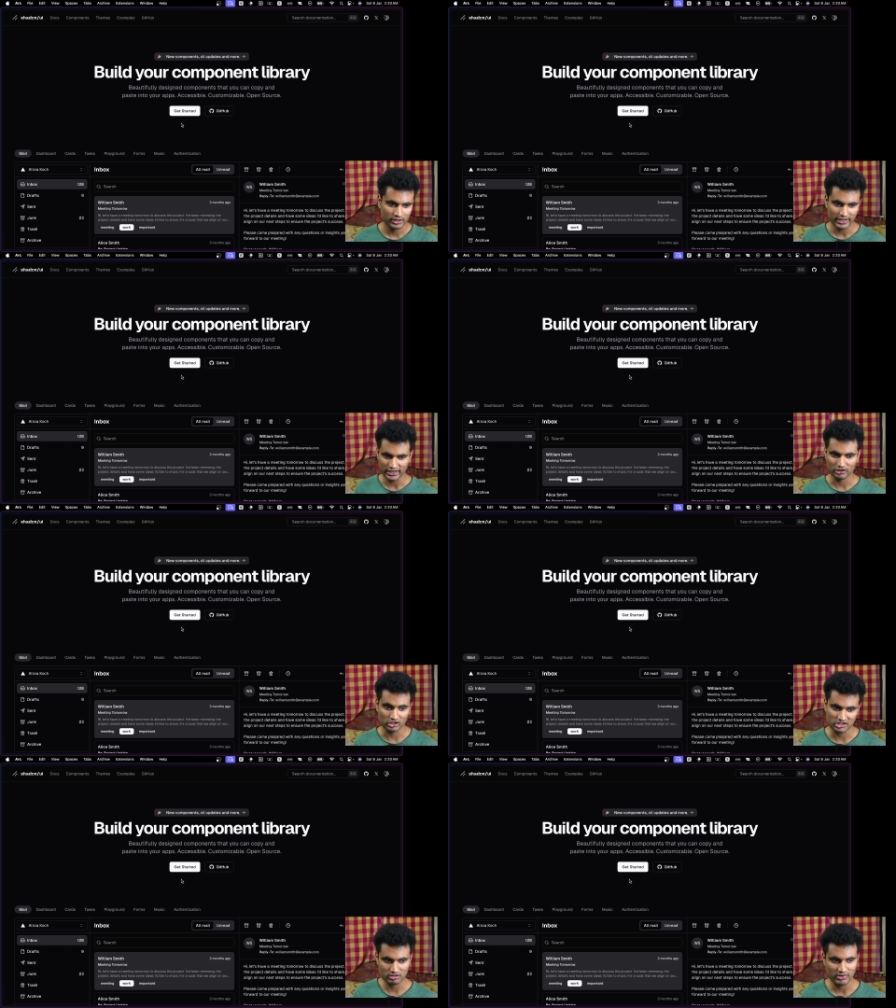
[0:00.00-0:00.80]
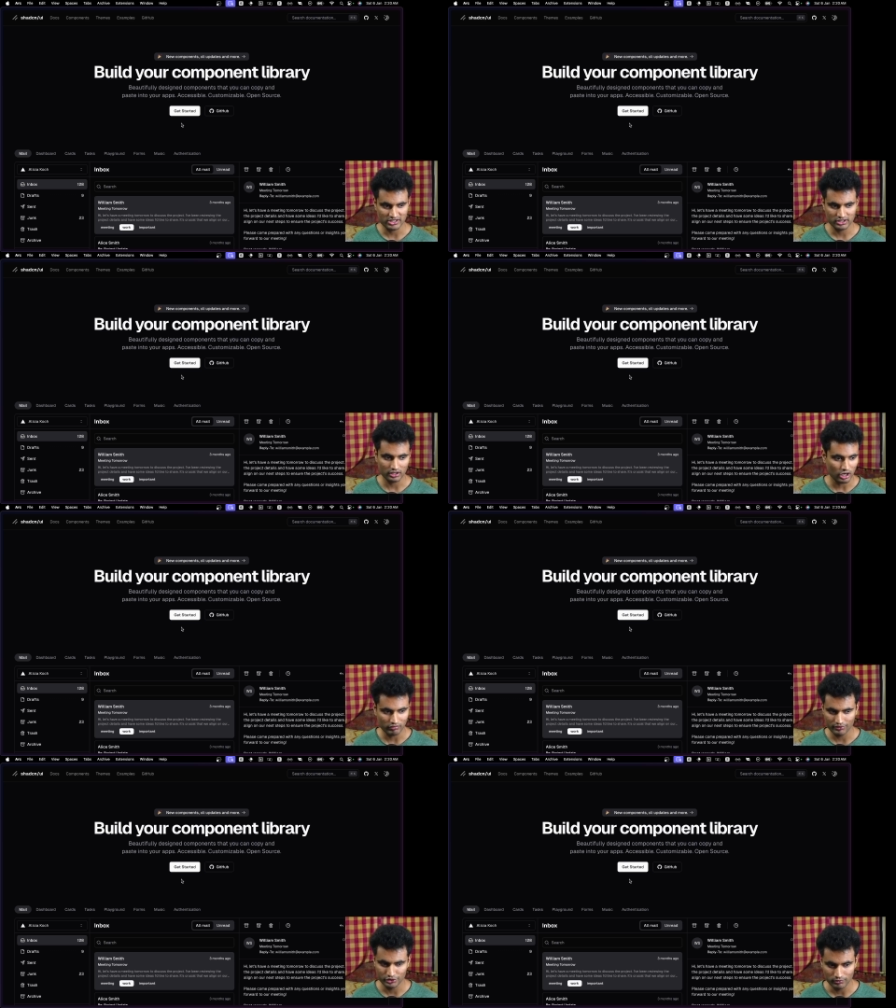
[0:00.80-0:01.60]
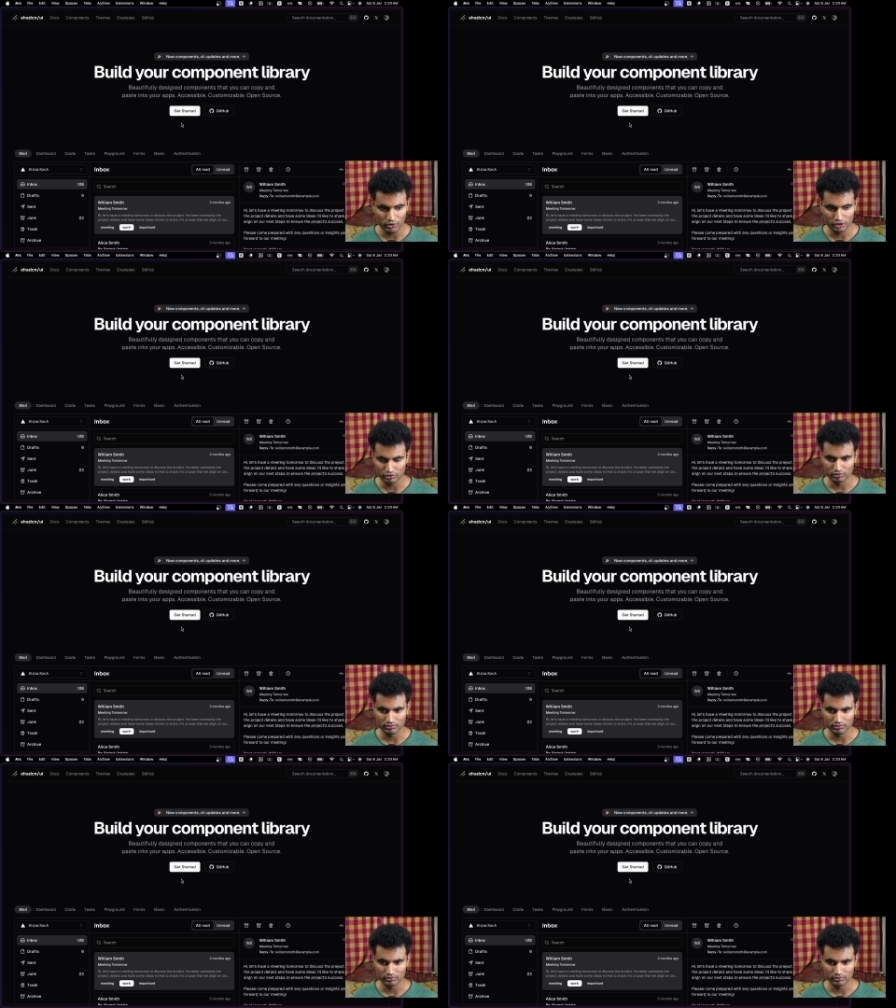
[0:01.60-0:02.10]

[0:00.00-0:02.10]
and customize it however you want to.